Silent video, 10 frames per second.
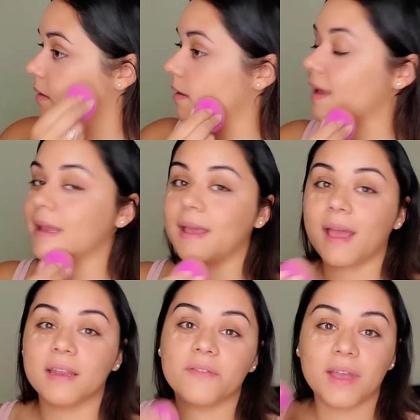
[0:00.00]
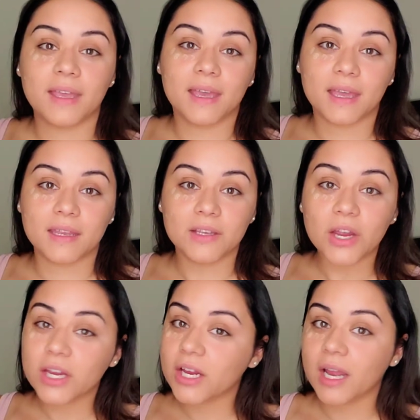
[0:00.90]
And again, if I get any
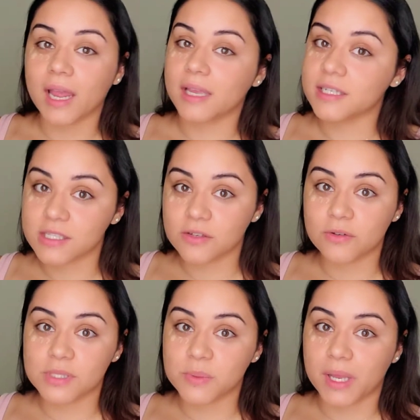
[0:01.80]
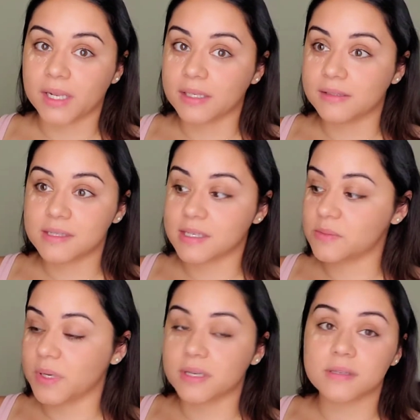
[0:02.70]
darker, I can just go spend
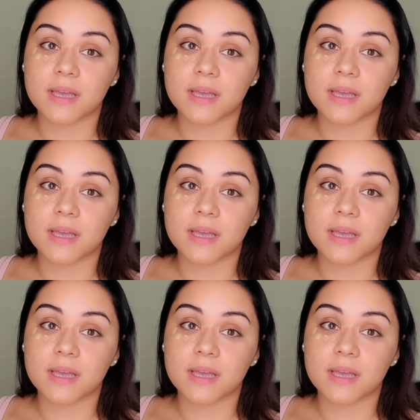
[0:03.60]
$6